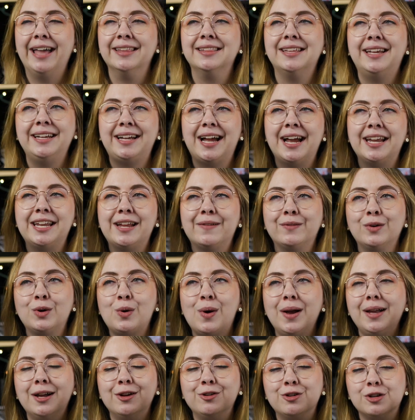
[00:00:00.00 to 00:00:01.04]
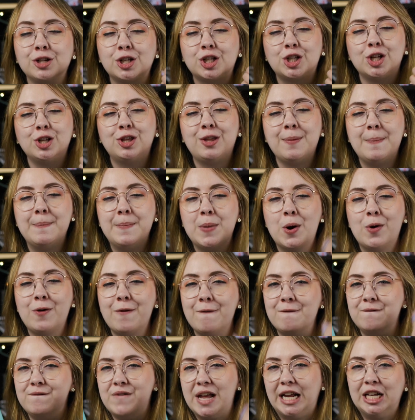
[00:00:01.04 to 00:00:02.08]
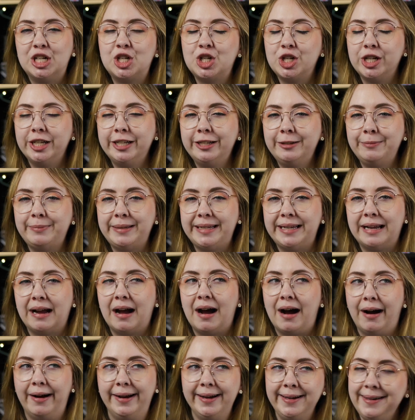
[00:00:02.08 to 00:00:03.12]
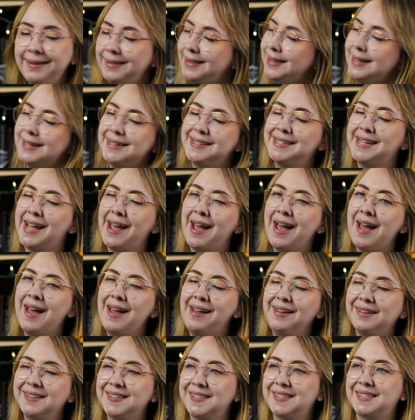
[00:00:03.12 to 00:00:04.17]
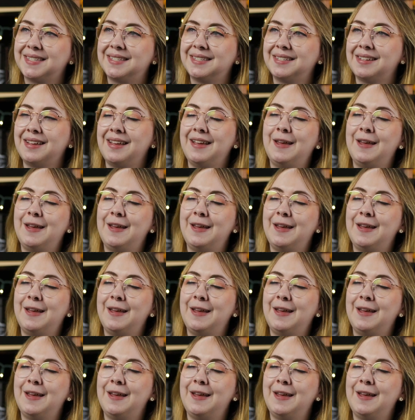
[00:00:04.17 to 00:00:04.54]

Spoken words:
And like I never quite understood the motivation behind the attacks.